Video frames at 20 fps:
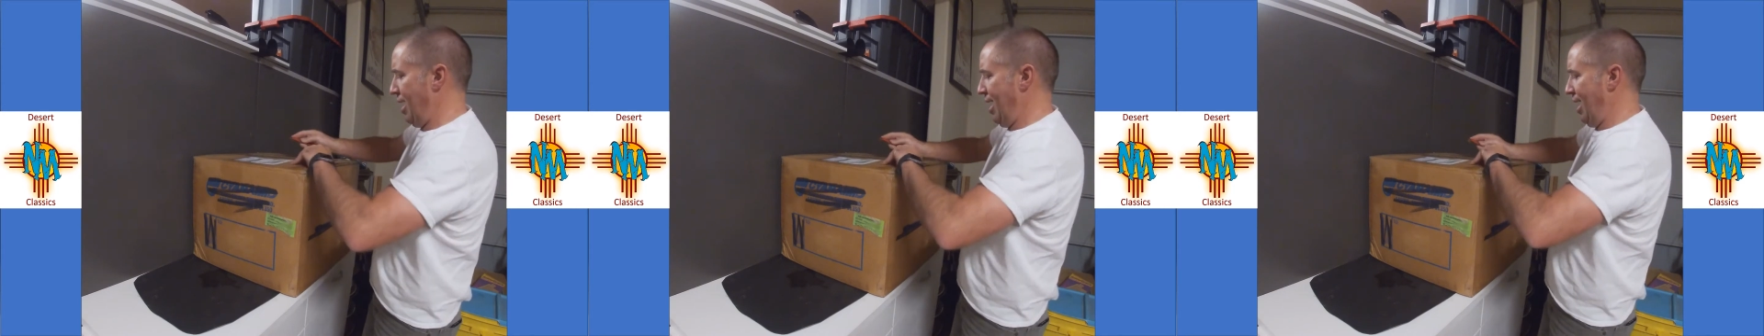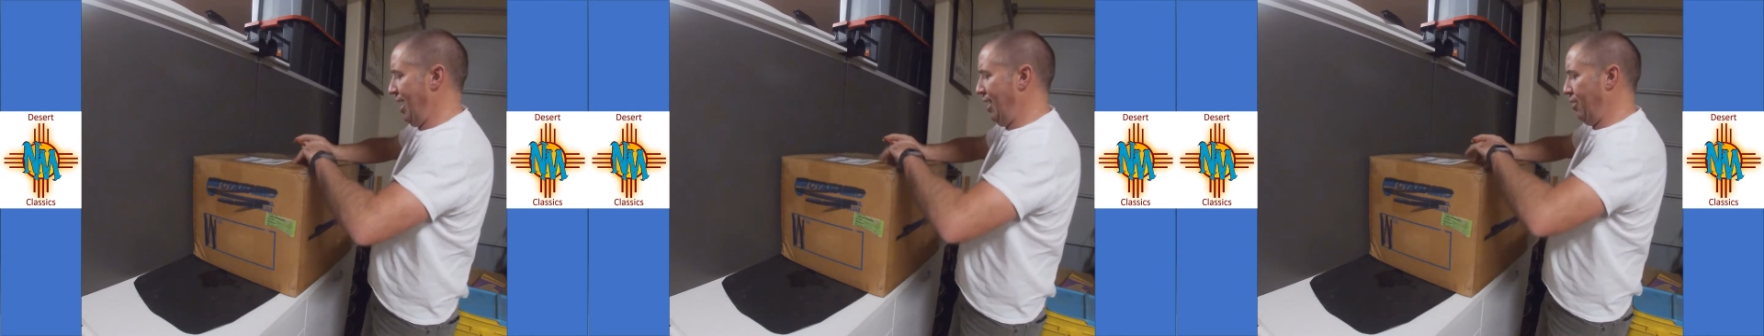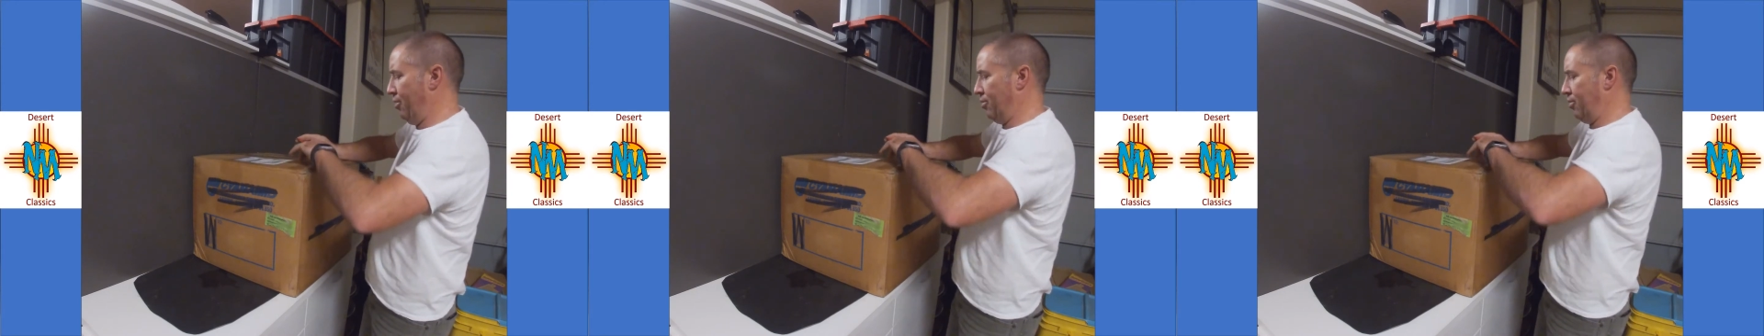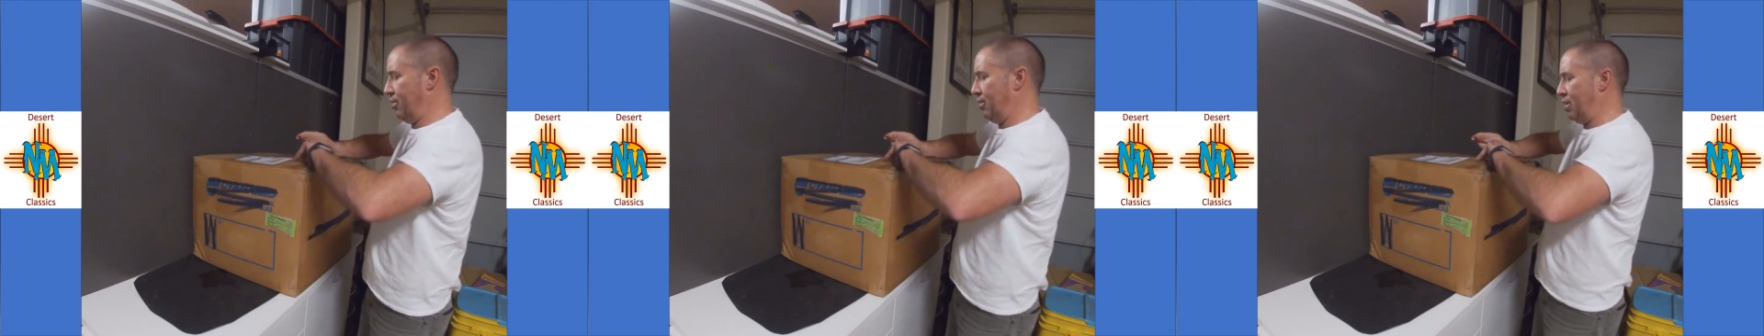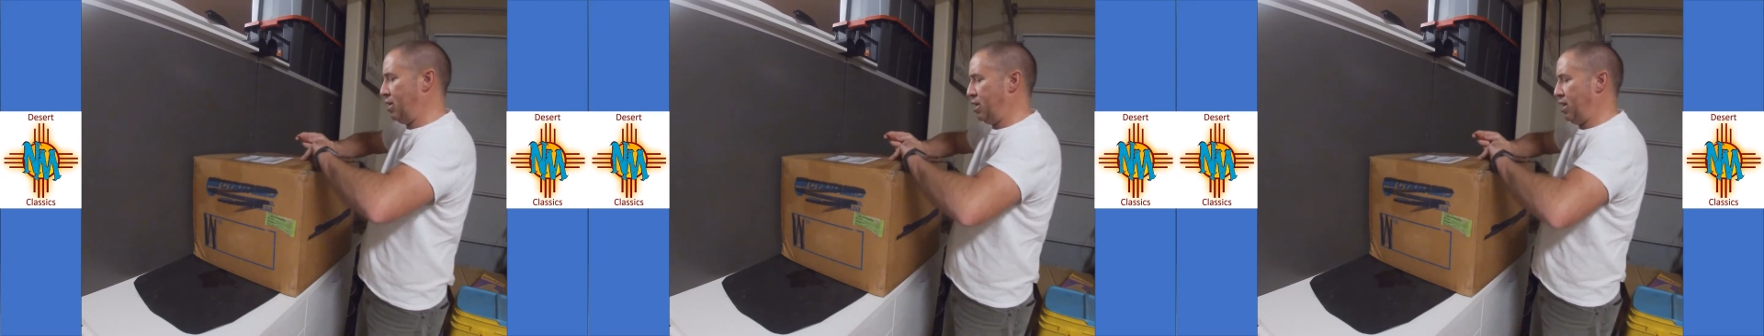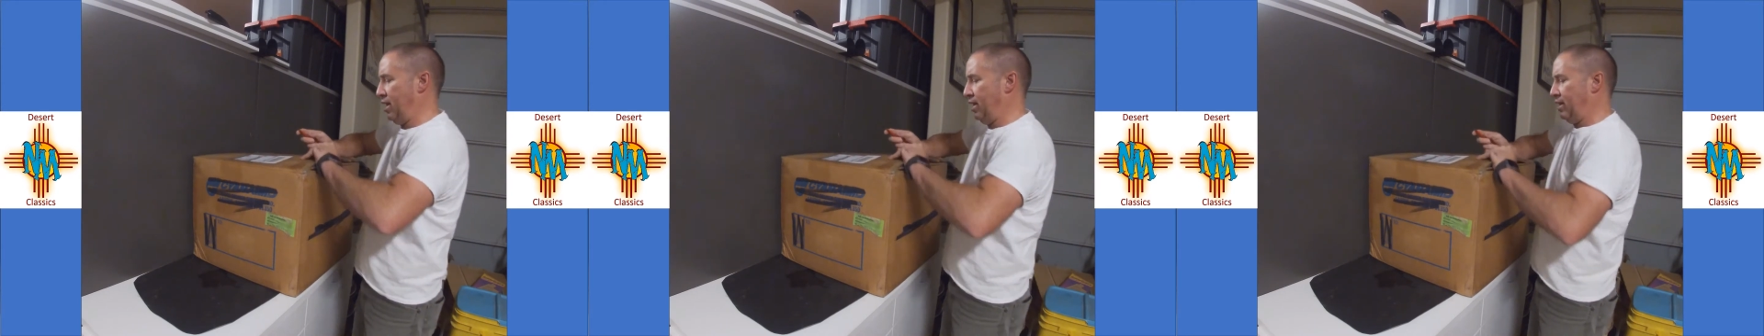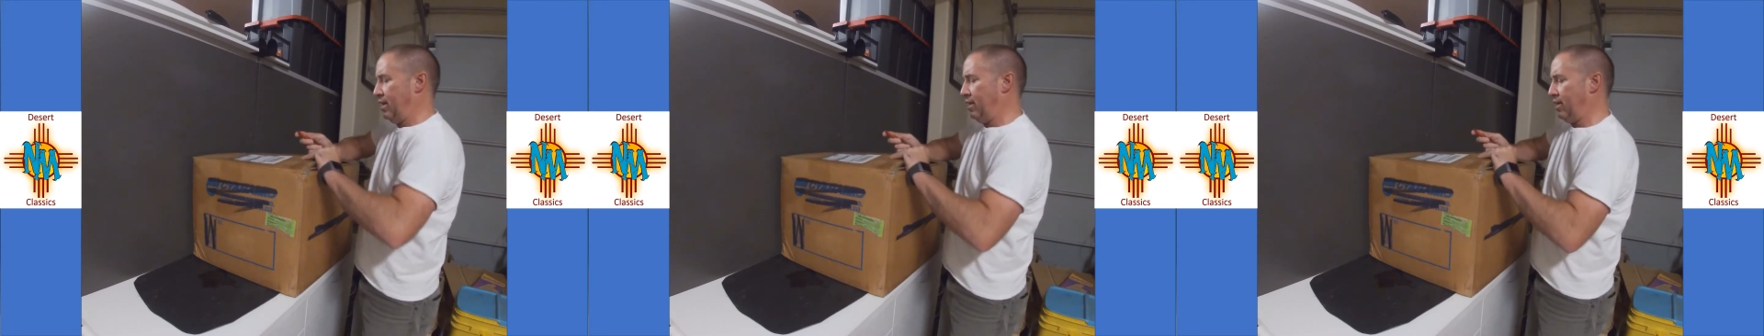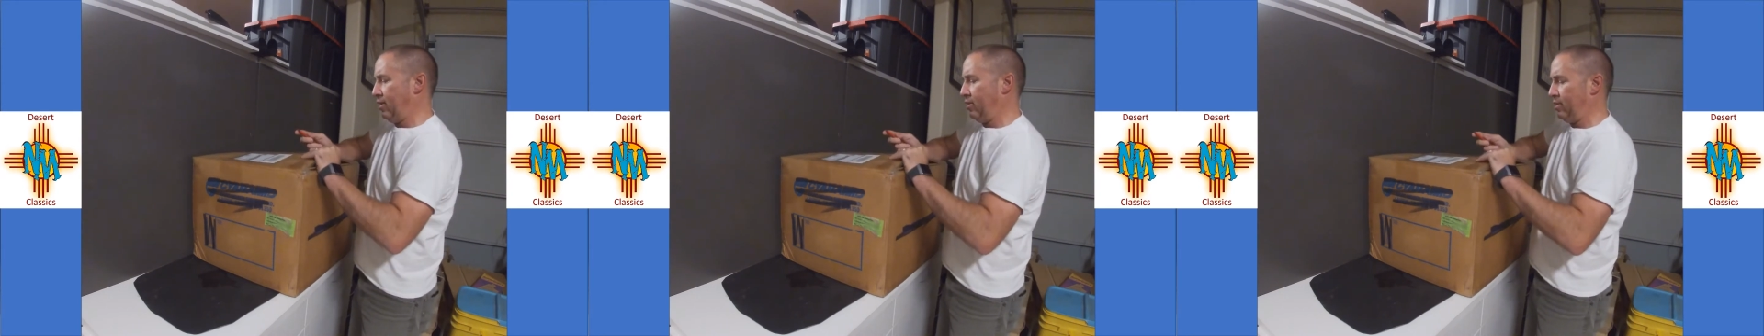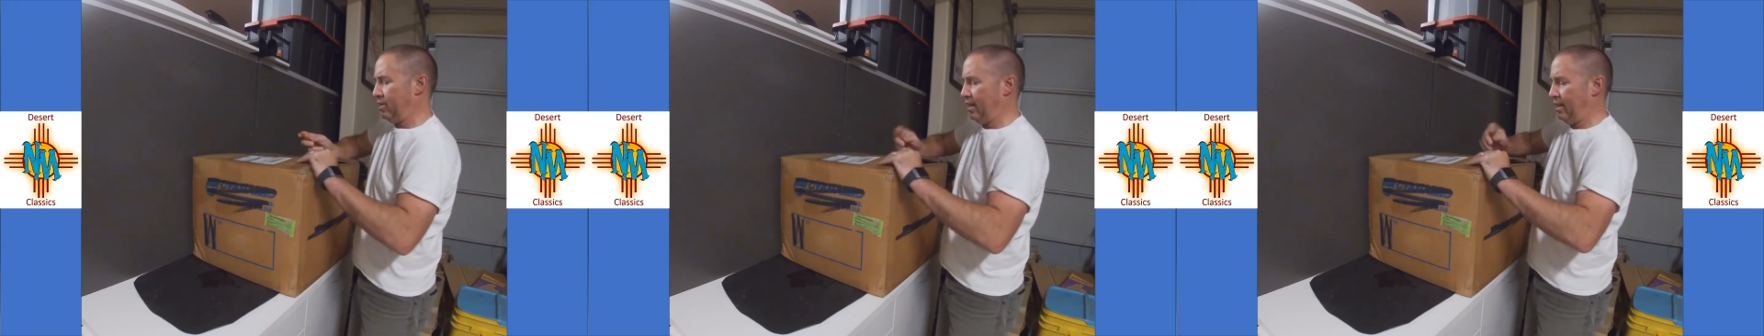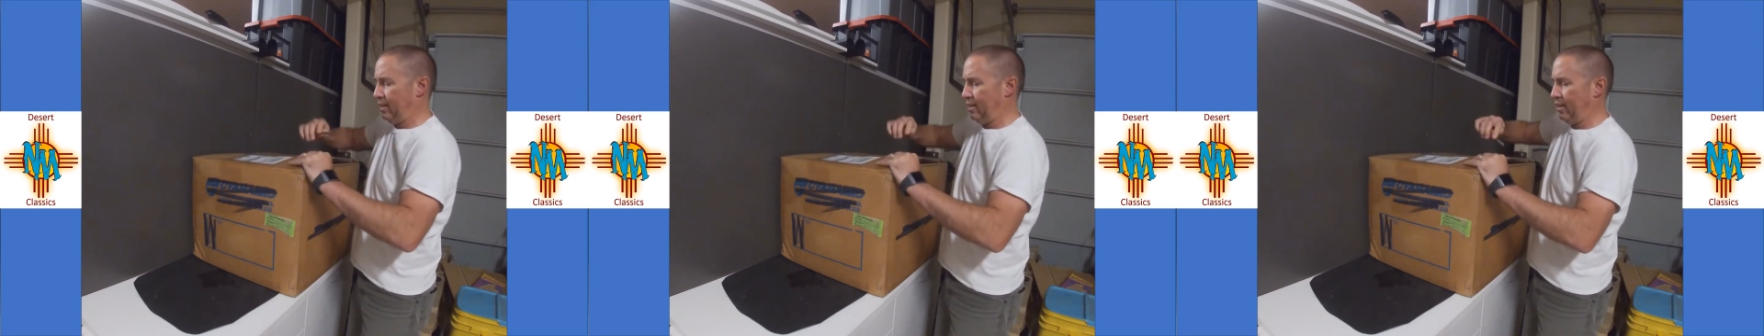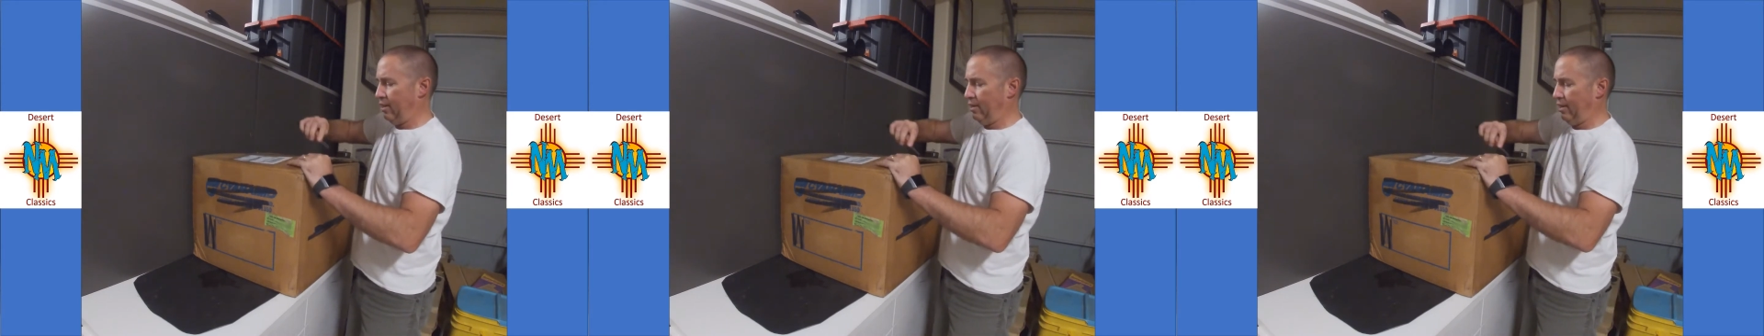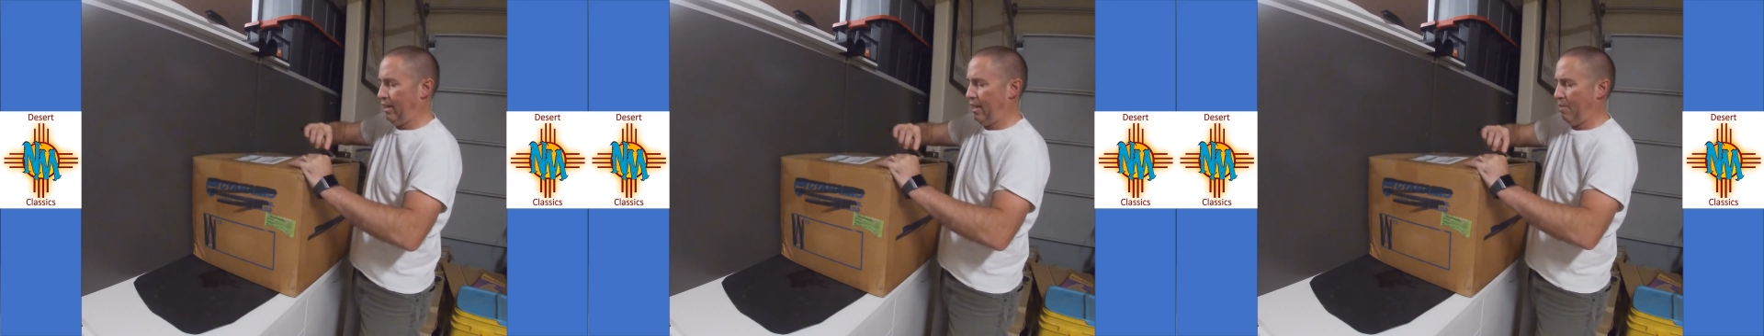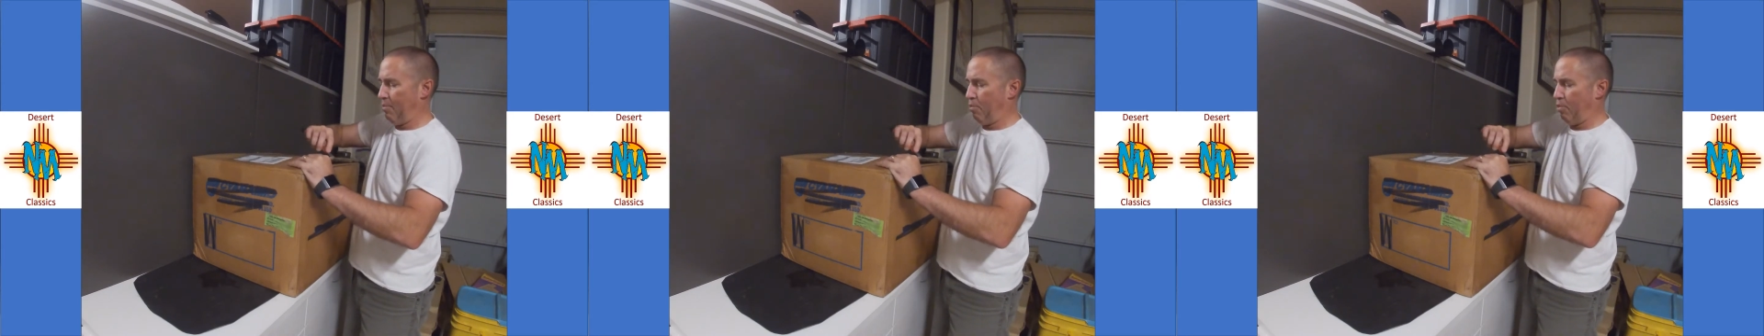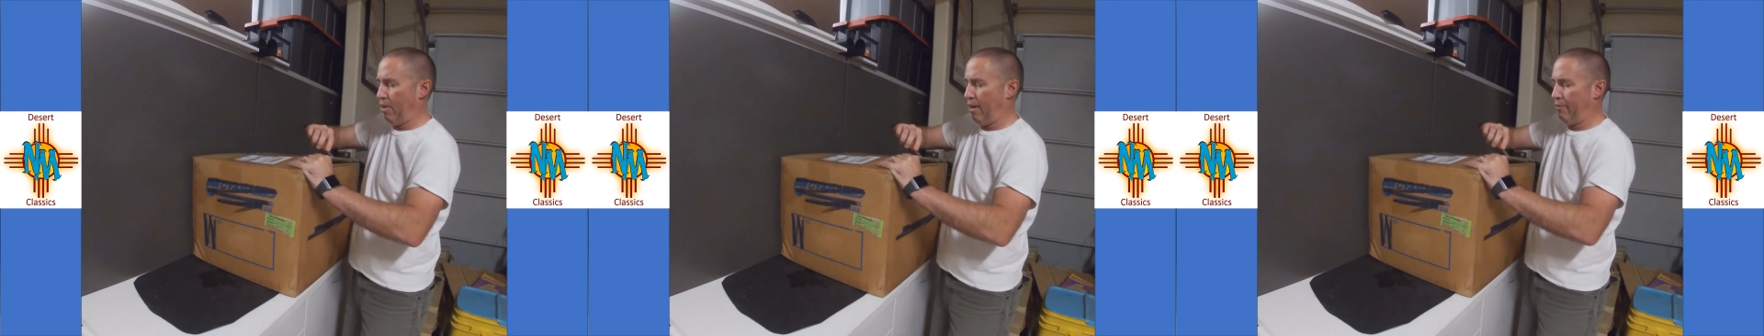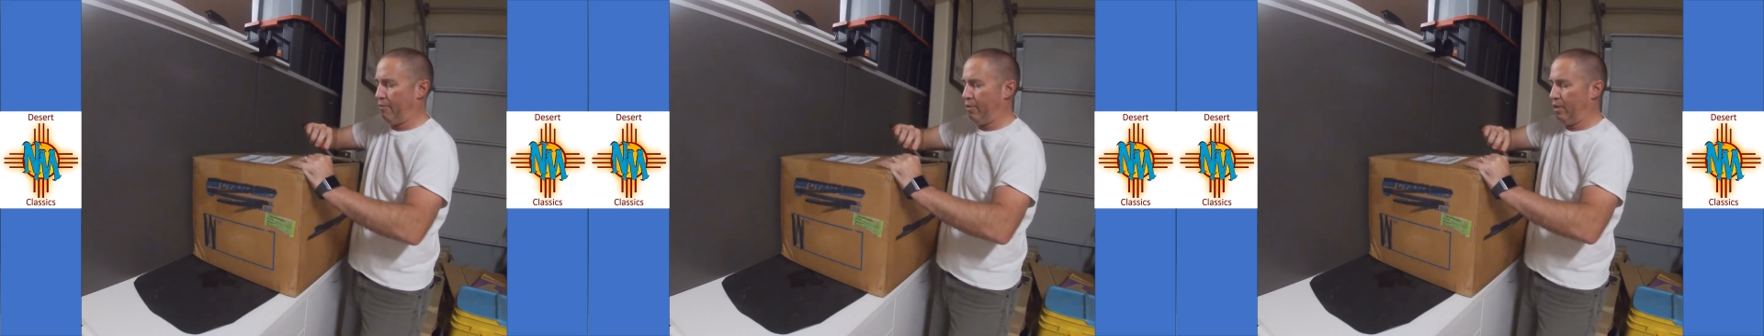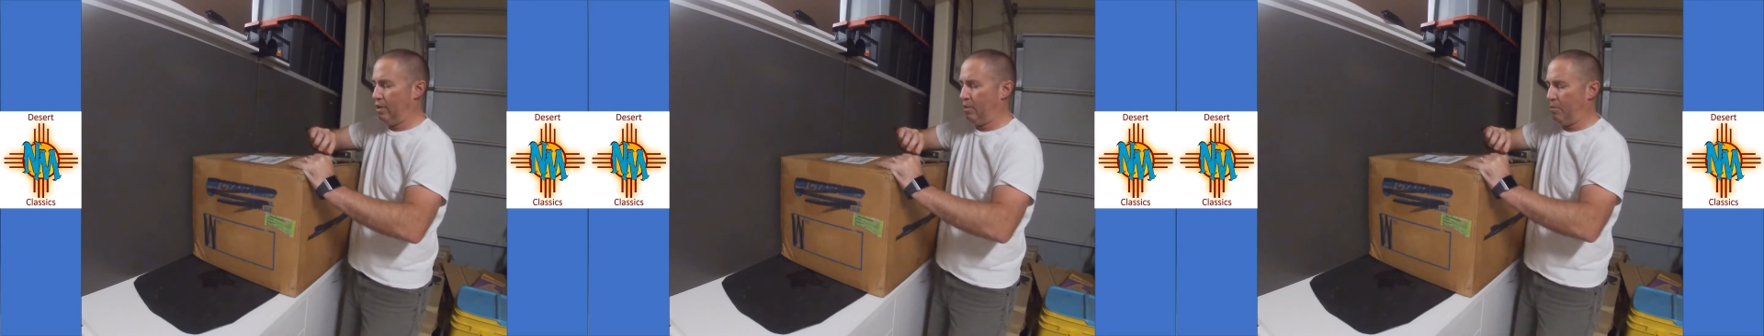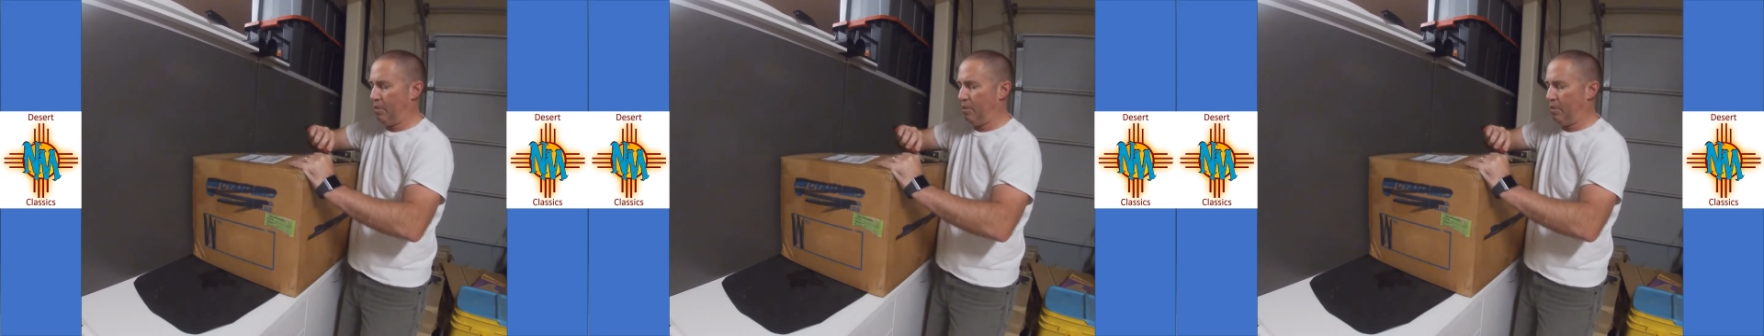I don't think that there's necessarily a preference